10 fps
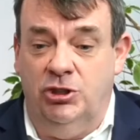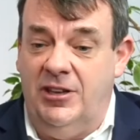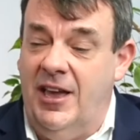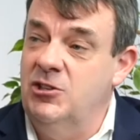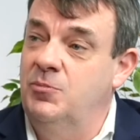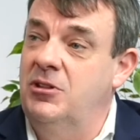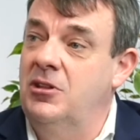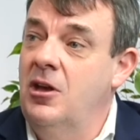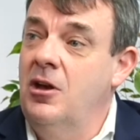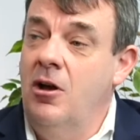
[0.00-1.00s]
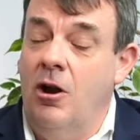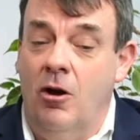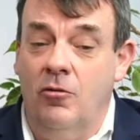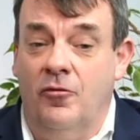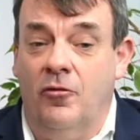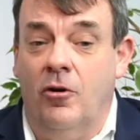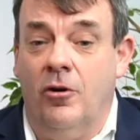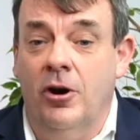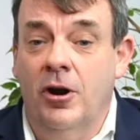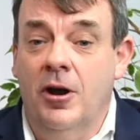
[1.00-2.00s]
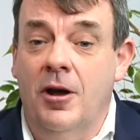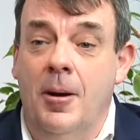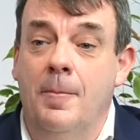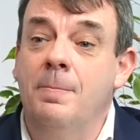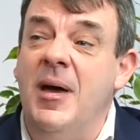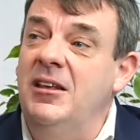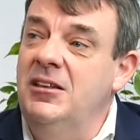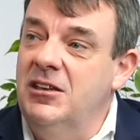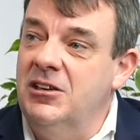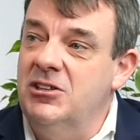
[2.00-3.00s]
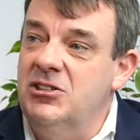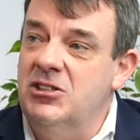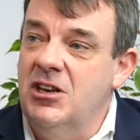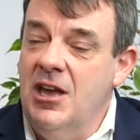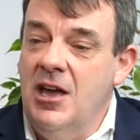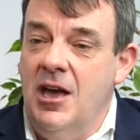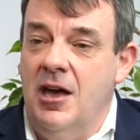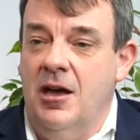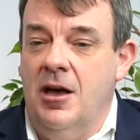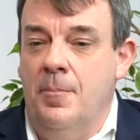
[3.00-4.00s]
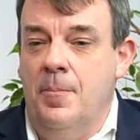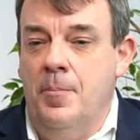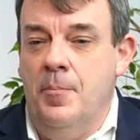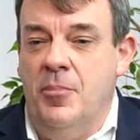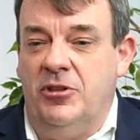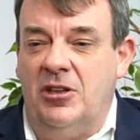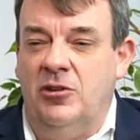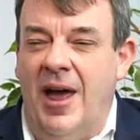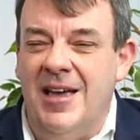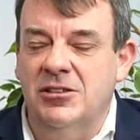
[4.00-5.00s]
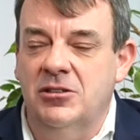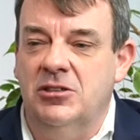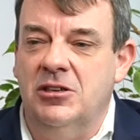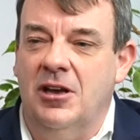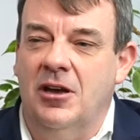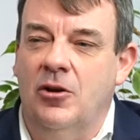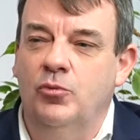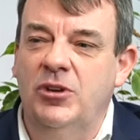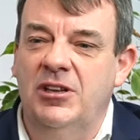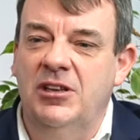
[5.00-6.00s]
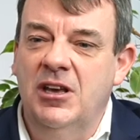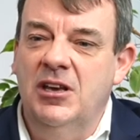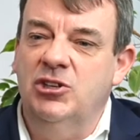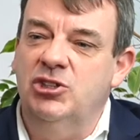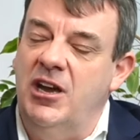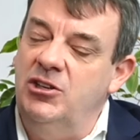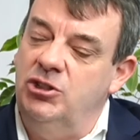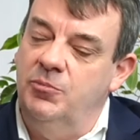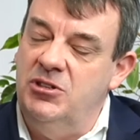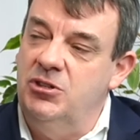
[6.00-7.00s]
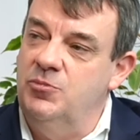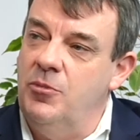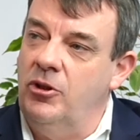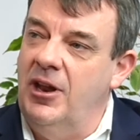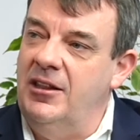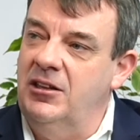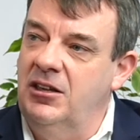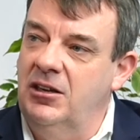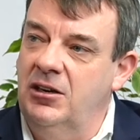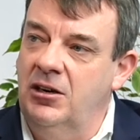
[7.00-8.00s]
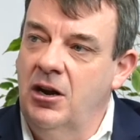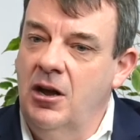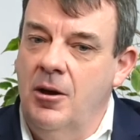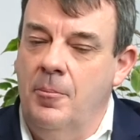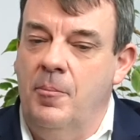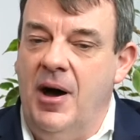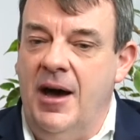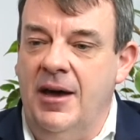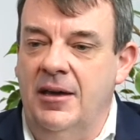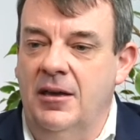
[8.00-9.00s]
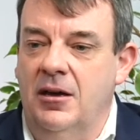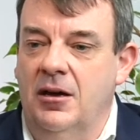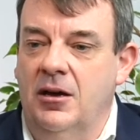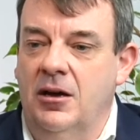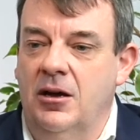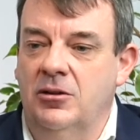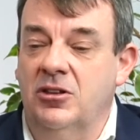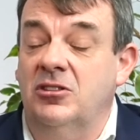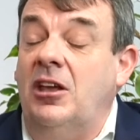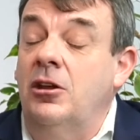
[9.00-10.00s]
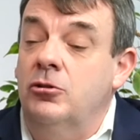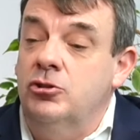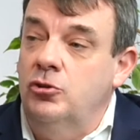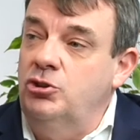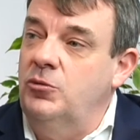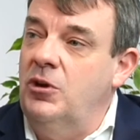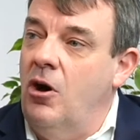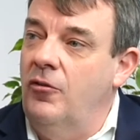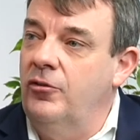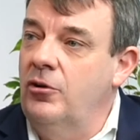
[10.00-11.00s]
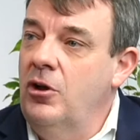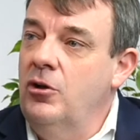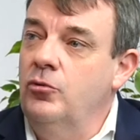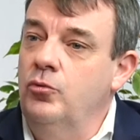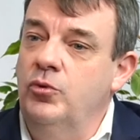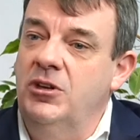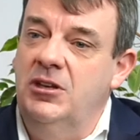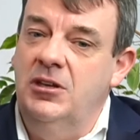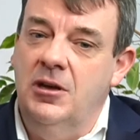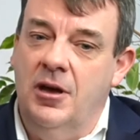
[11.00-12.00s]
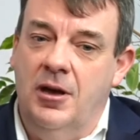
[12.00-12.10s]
that has been along for many years, but that hasn't really changed the business model. And here, by the technical solution that we offer, we